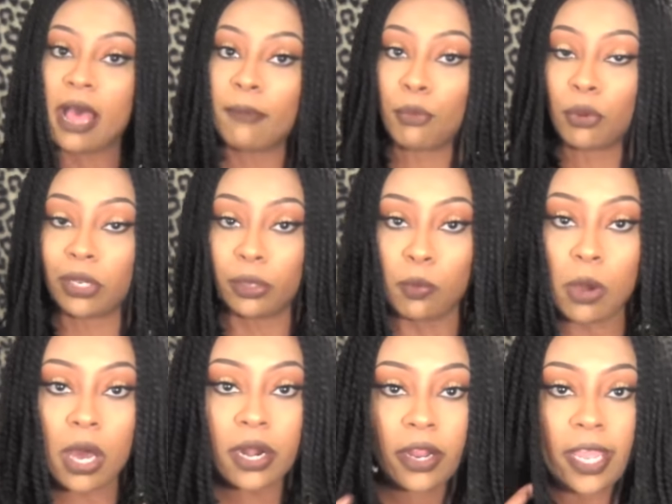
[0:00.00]
hot
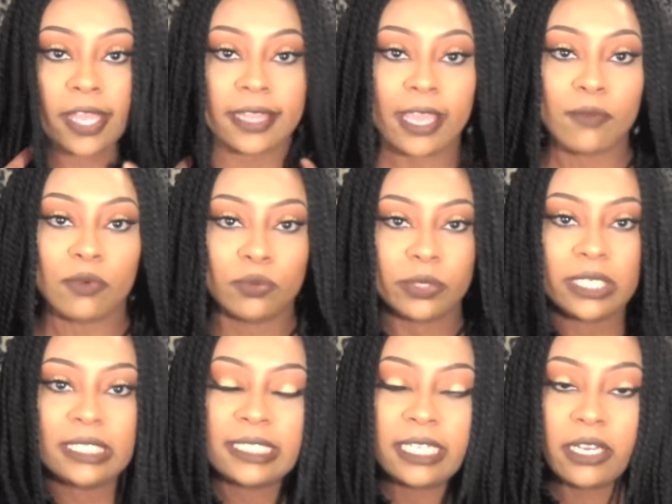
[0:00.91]
boiling water and they will
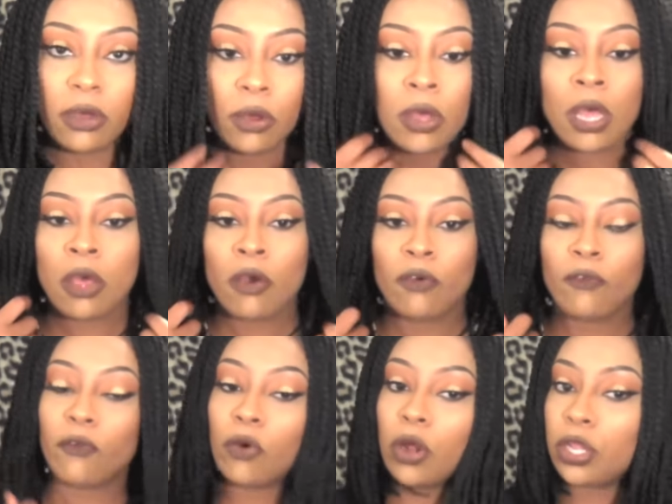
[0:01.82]
reseal
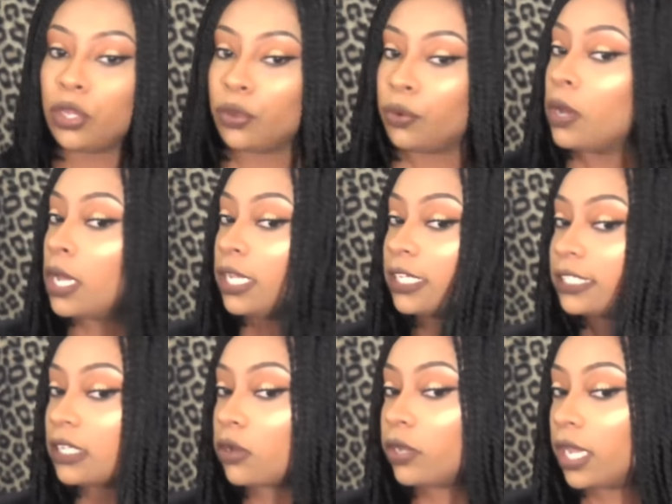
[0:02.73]
for you.
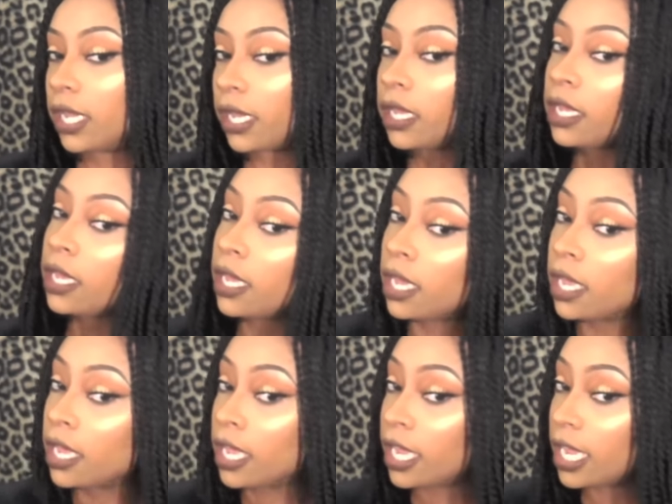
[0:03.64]
So yeah,
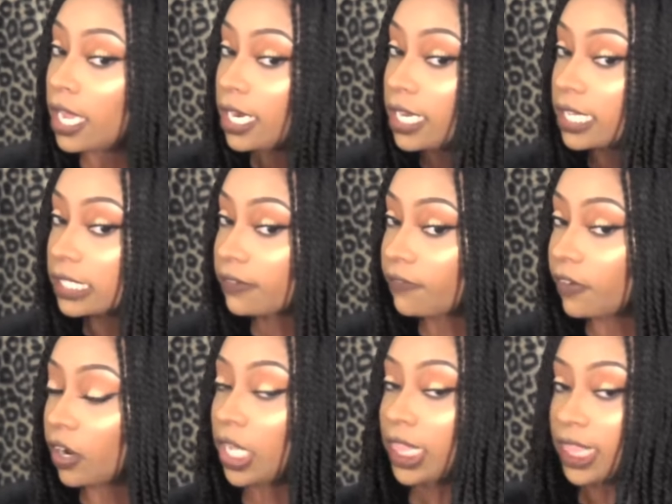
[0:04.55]
it is a
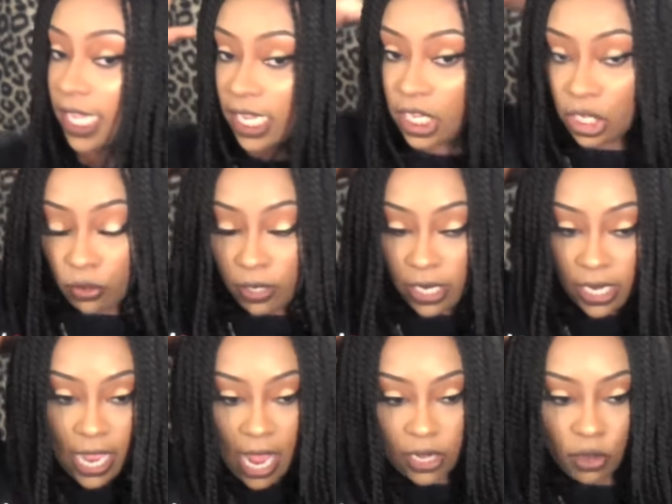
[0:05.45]
very thick
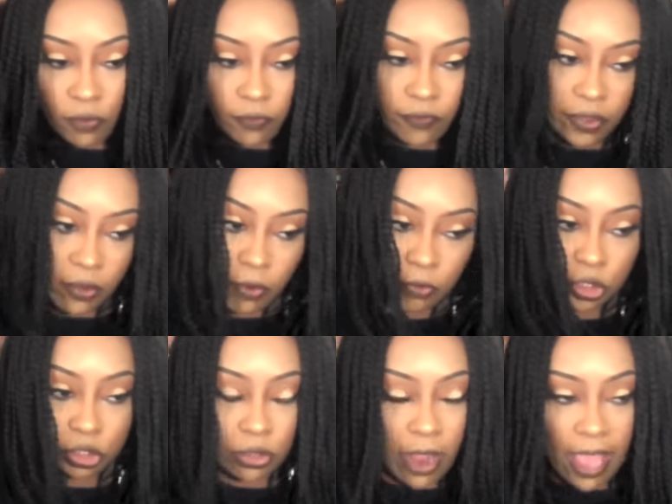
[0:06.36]
unit. I don't
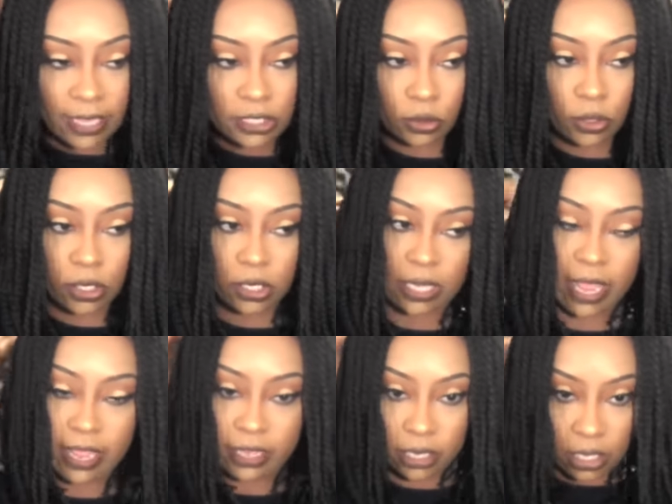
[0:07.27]
feel tracks or
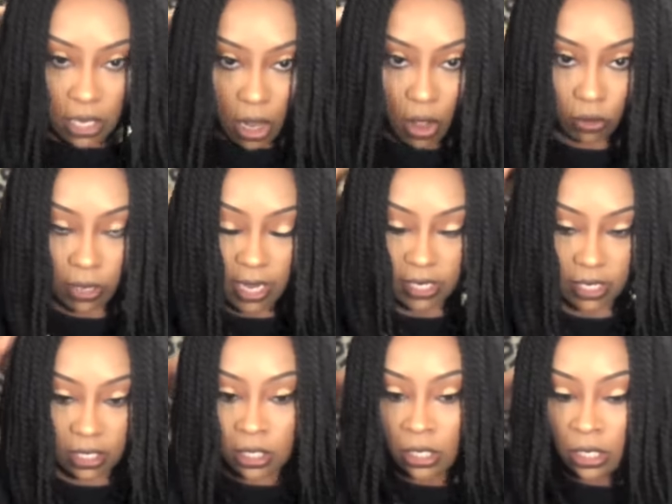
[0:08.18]
like a whole lot
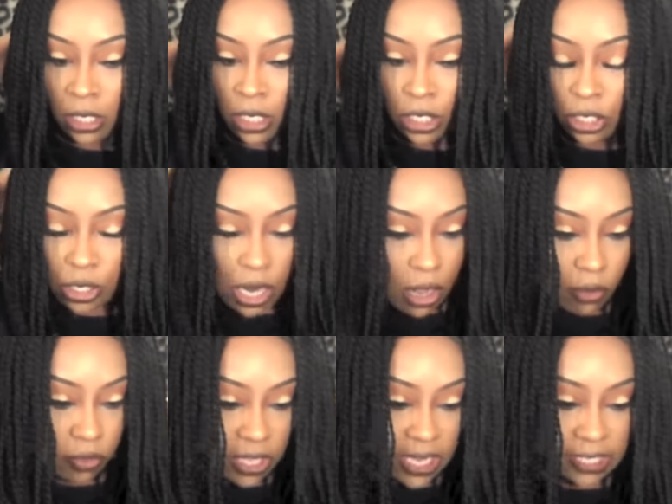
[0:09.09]
of, you
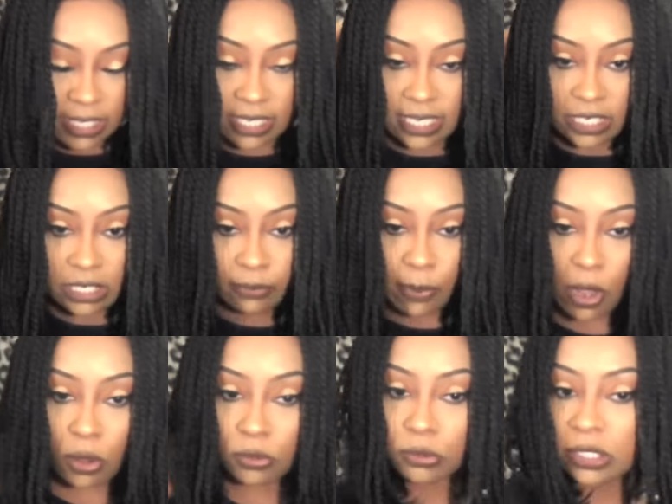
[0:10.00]
know, things is
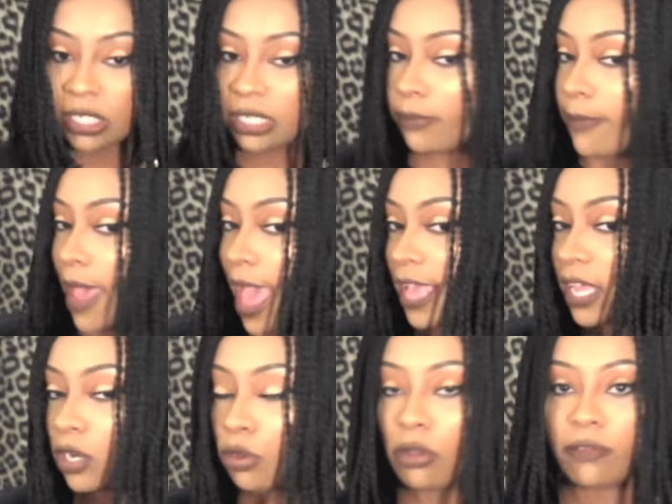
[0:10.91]
exposed in the
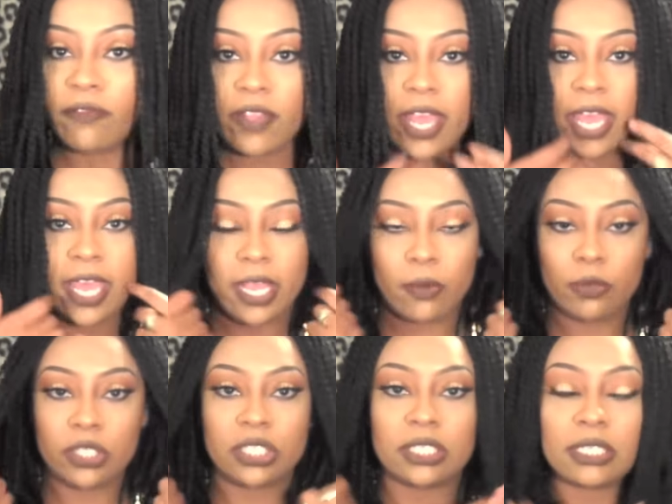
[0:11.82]
back and all of
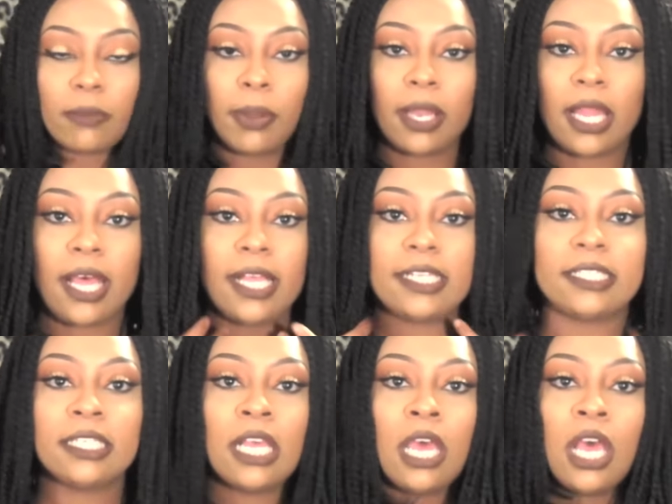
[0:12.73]
that, which is a
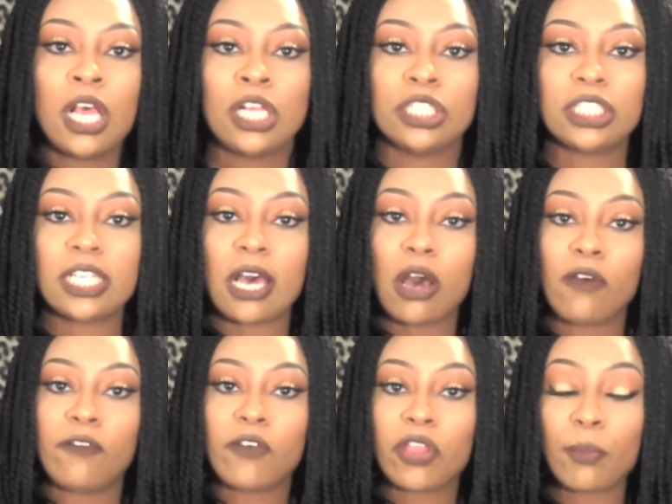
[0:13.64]
plus.
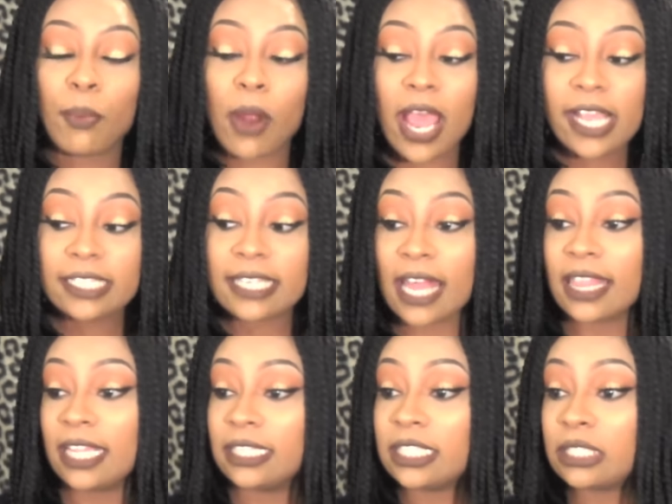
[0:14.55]
So for the price,
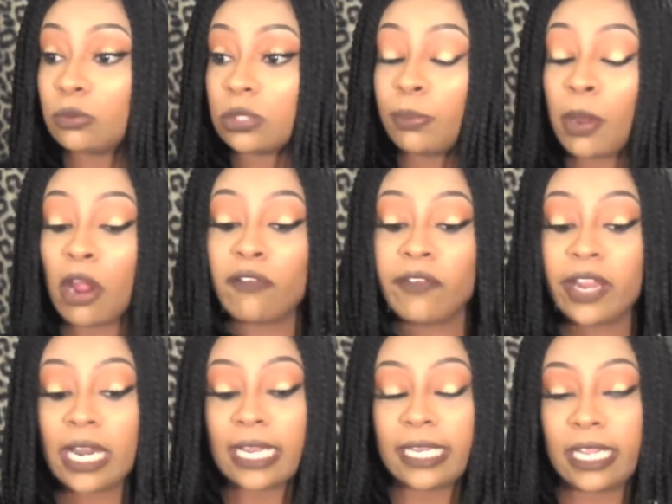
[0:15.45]
I think this was
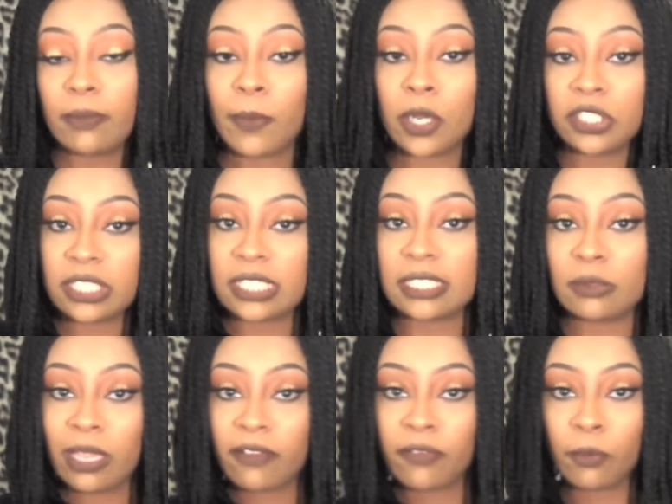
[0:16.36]
perfect. I did purchase
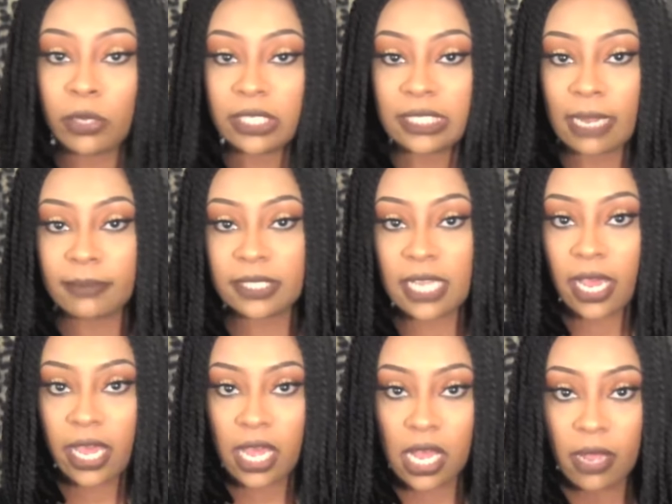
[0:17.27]
this wig from
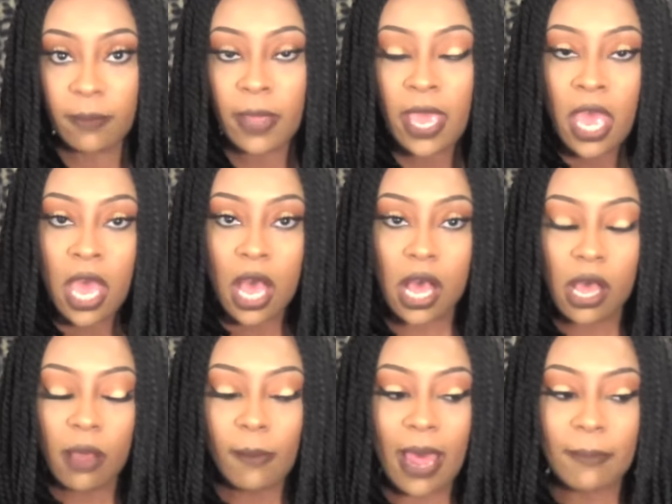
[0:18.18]
wigtypes.com.
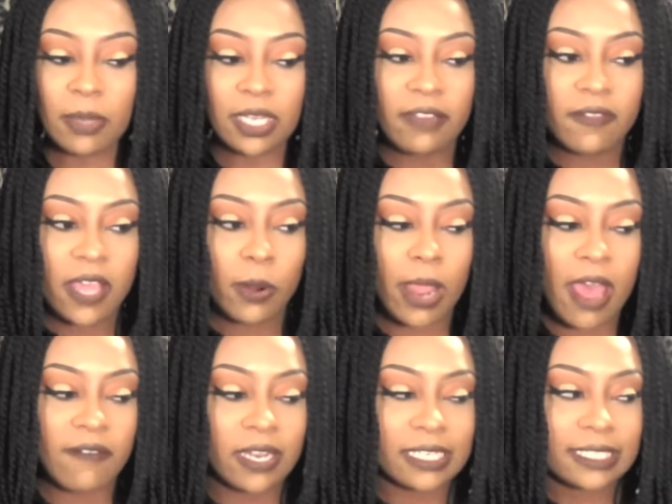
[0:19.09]
Um, I believe they were
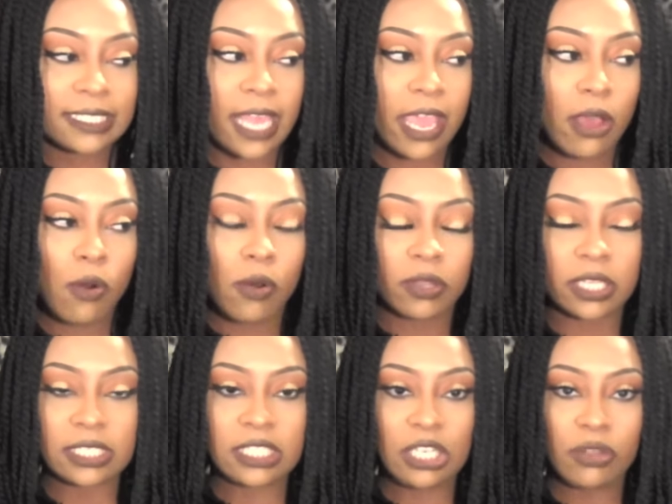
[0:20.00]
having a sale
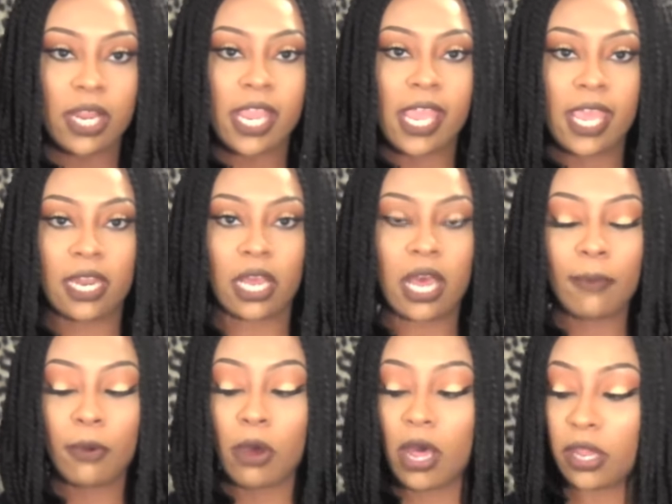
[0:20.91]
on this unit and a
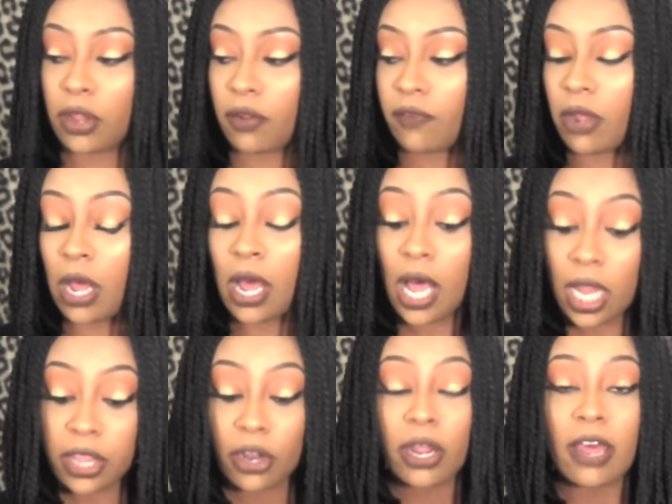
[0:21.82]
couple other,
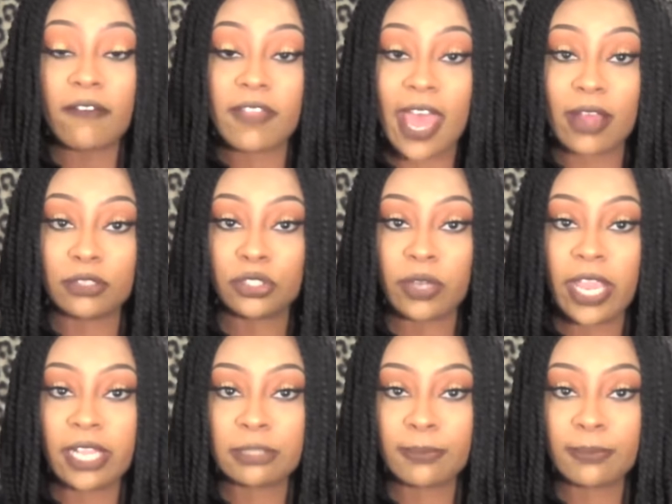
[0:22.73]
other of the Outre